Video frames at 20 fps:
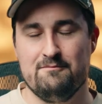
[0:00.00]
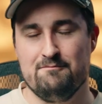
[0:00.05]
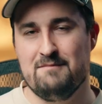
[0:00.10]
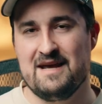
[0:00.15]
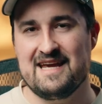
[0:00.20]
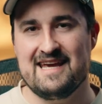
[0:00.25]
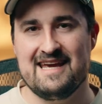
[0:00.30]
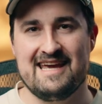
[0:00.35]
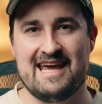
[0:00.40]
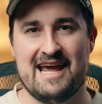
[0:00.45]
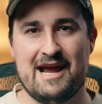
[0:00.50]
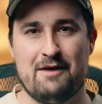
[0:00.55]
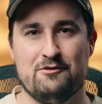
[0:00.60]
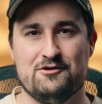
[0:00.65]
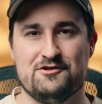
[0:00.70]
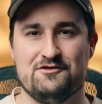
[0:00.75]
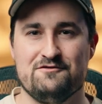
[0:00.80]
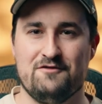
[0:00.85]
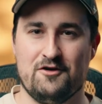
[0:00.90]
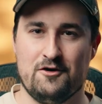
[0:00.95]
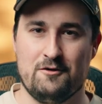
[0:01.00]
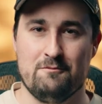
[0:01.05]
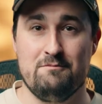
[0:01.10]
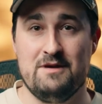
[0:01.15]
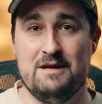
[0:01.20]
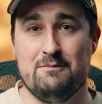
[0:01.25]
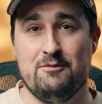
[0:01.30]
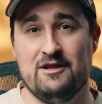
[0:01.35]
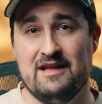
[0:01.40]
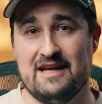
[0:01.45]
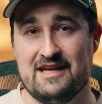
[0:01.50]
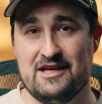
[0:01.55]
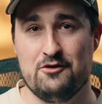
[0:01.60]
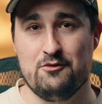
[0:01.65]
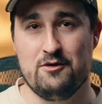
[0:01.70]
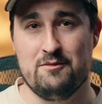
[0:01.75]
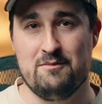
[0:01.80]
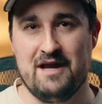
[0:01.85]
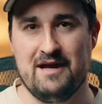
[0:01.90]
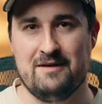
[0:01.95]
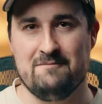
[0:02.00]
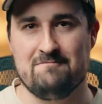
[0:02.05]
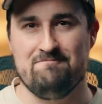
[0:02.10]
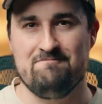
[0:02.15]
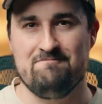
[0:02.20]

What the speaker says: making cameras for people like you and me.